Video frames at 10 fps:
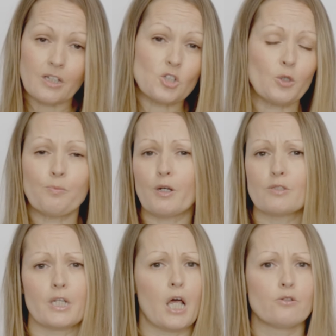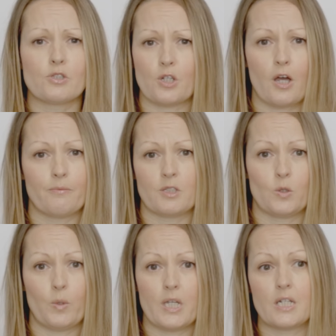Don't post loads of times in
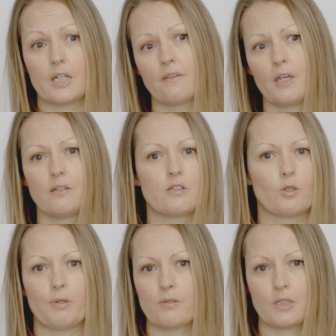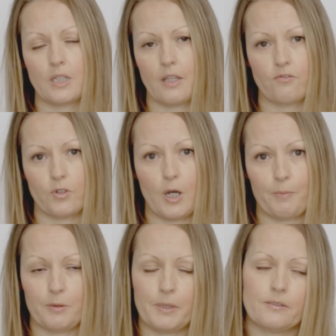a week and then don't post anything for a
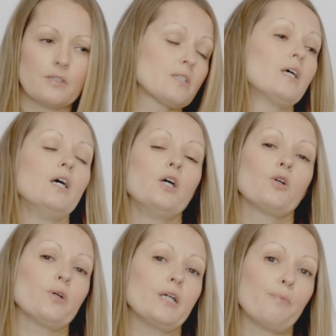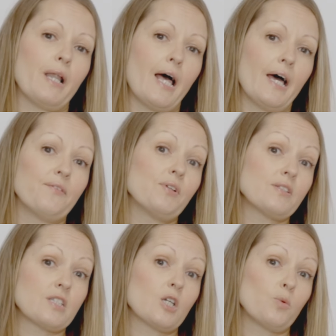couple of months. Create a plan and
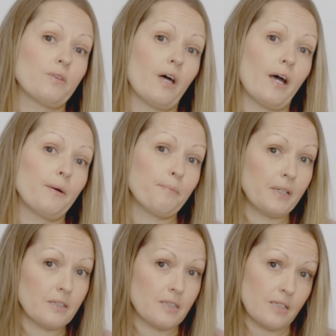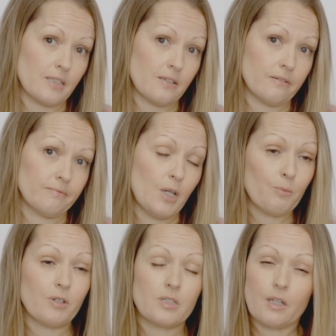stick with that and be consistent.
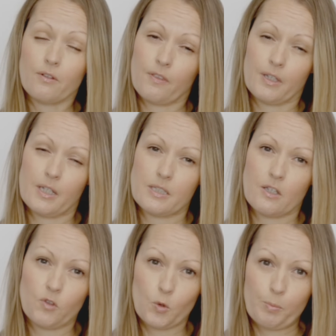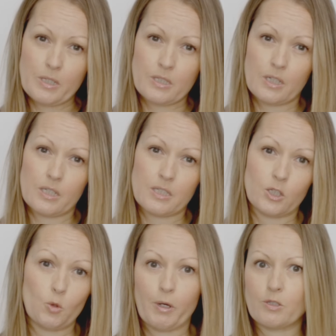Because the other thing is, if you're a business
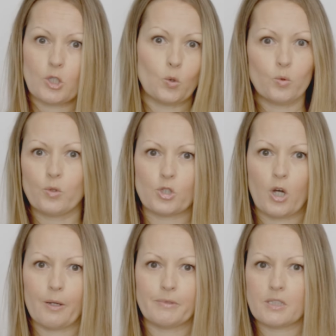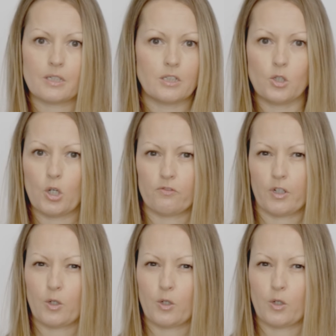and you're posting all the time and suddenly you go very